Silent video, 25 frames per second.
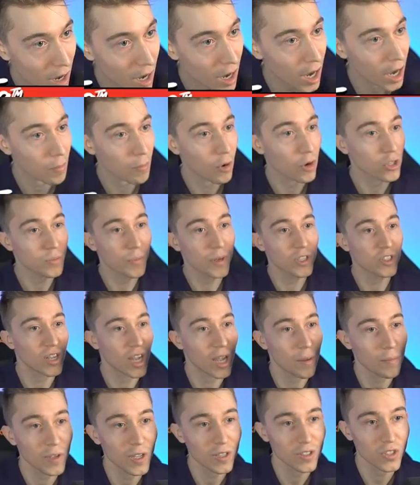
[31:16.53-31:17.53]
Um, Ultimate
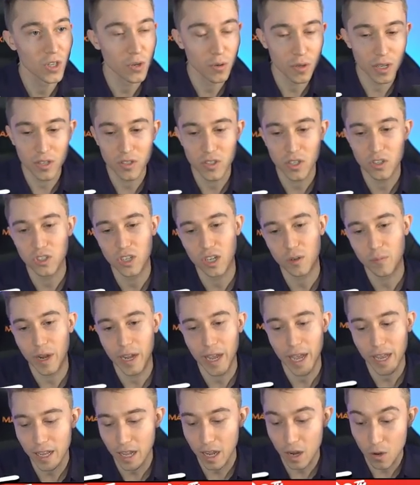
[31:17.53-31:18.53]
Champion, so easy, shake
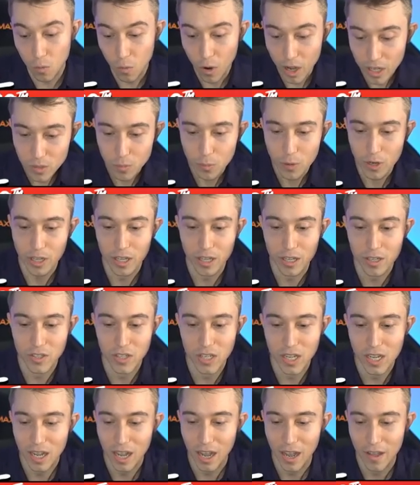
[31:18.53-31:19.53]
my head. It was pretty
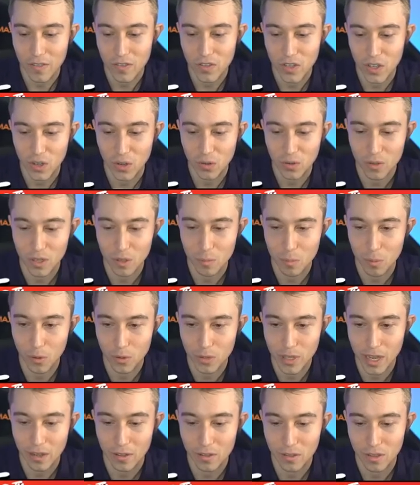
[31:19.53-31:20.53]
easy until he
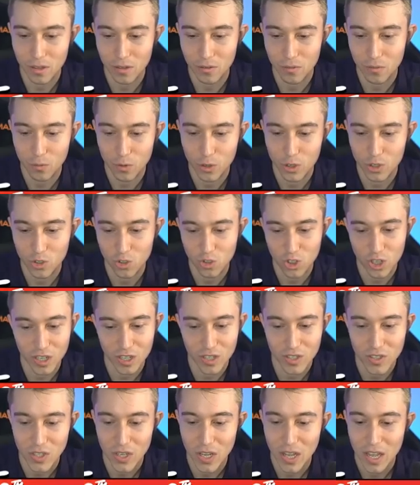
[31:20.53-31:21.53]
pulled out the freeze
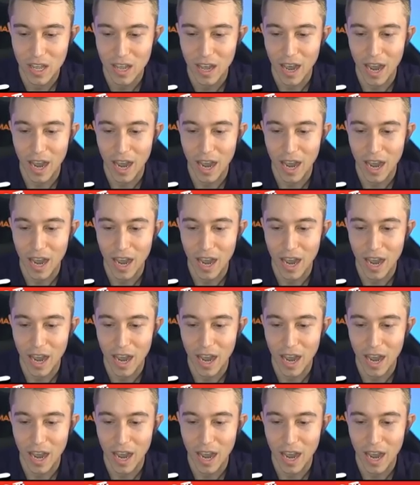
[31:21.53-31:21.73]
cheese.